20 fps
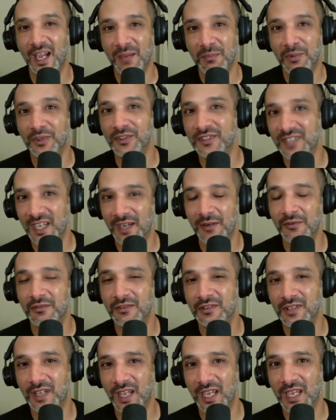I pulled
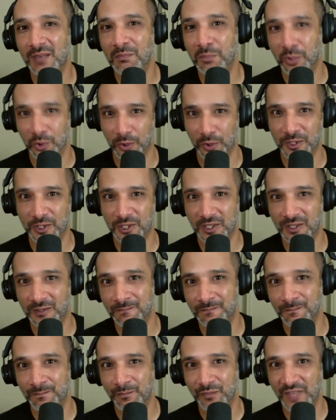out a
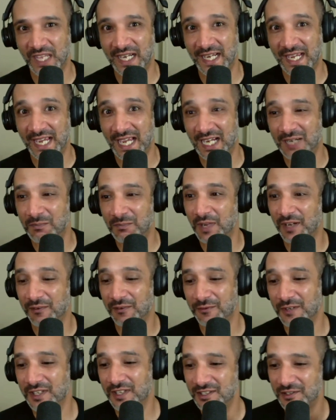portion that I had in my
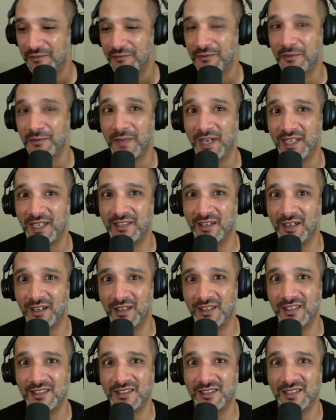freezer for my
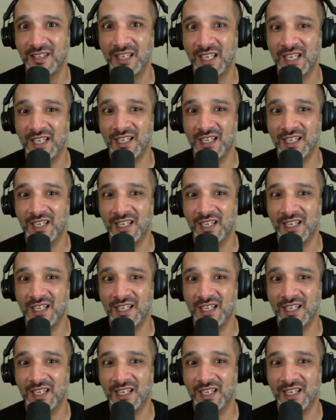dogs,